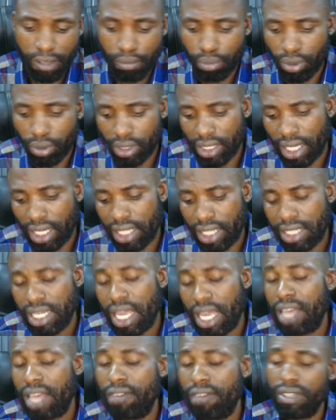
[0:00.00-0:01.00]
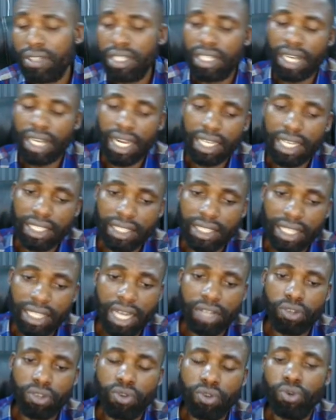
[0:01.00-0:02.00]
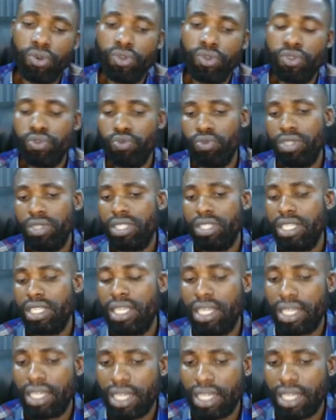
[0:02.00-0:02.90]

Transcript: important. Every writer goes with